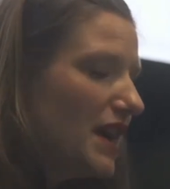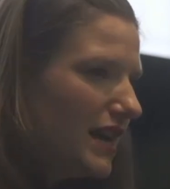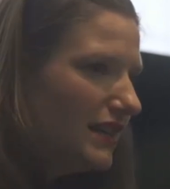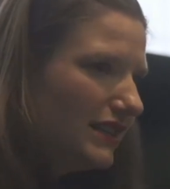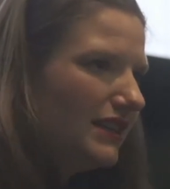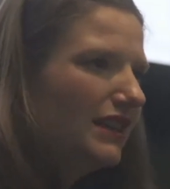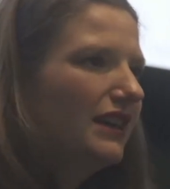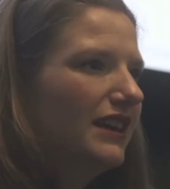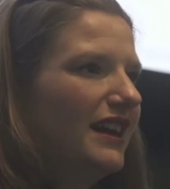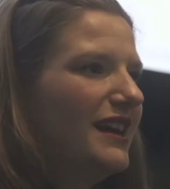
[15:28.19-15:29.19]
but
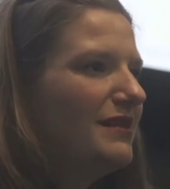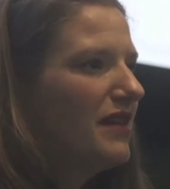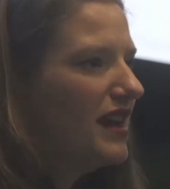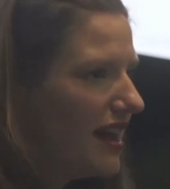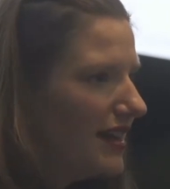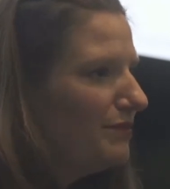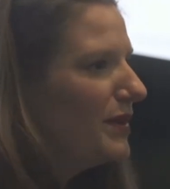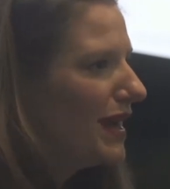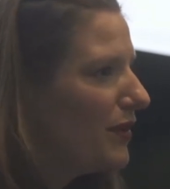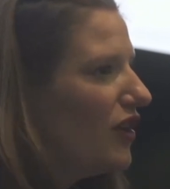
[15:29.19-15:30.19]
again,
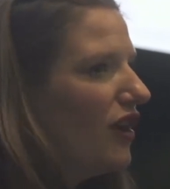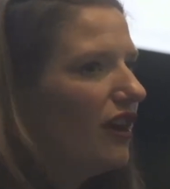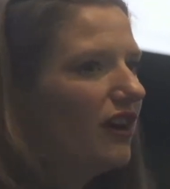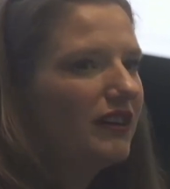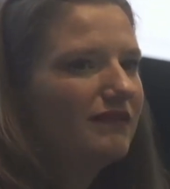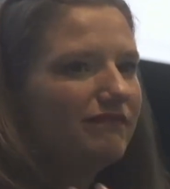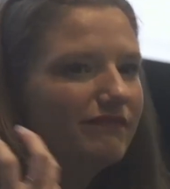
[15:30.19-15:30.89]
people are